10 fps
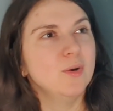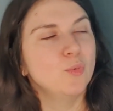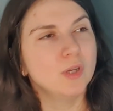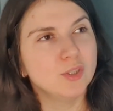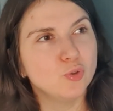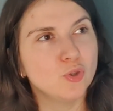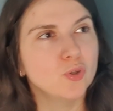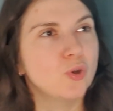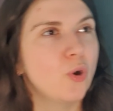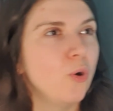when you
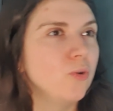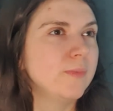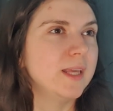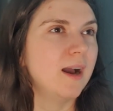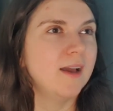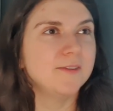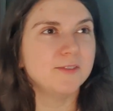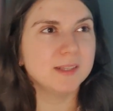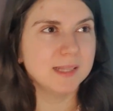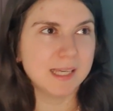don't call me, I
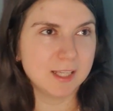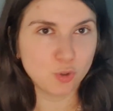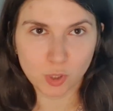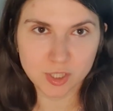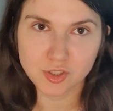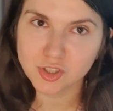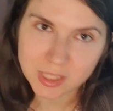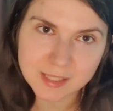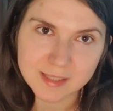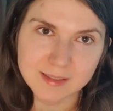feel like you are
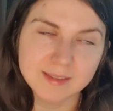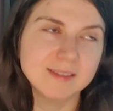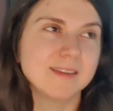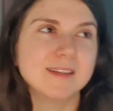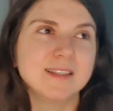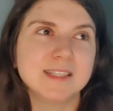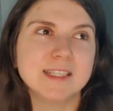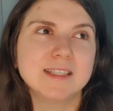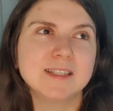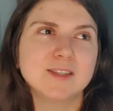cheating. This
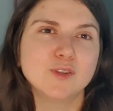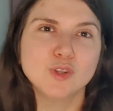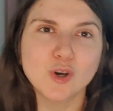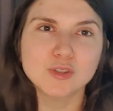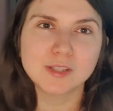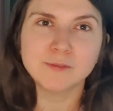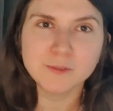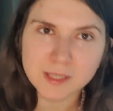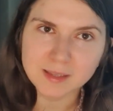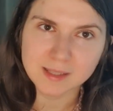is not a
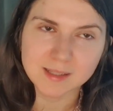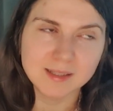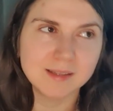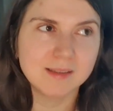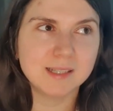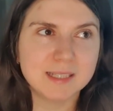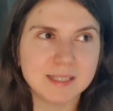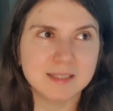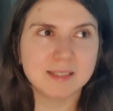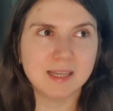feeling. This
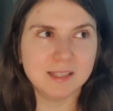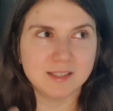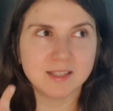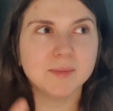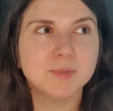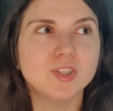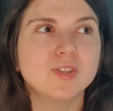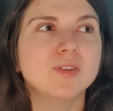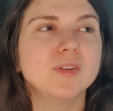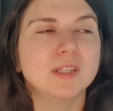is an
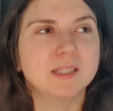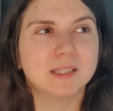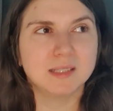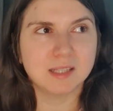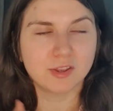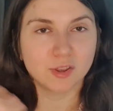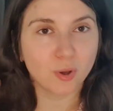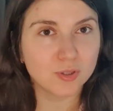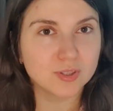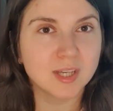assumption. This is a
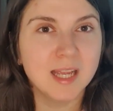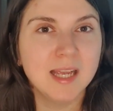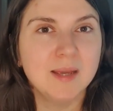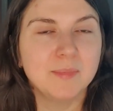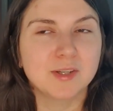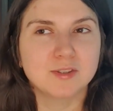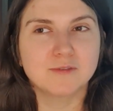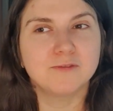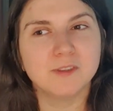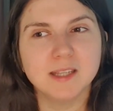thought. Because
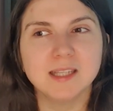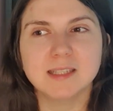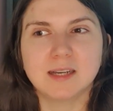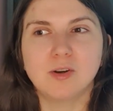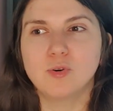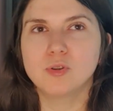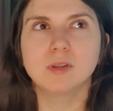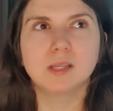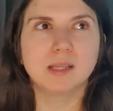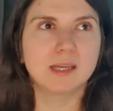feelings are
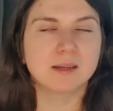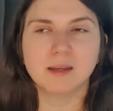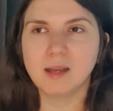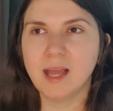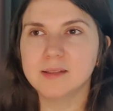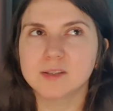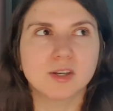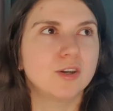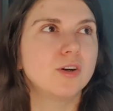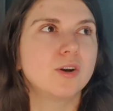only like
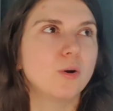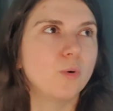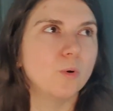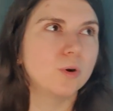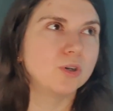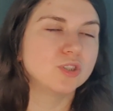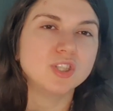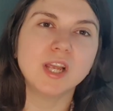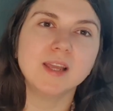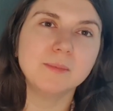anger or
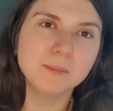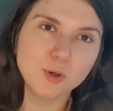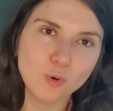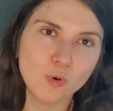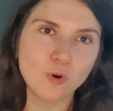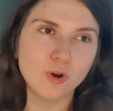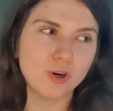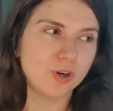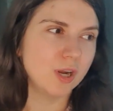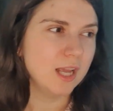shame or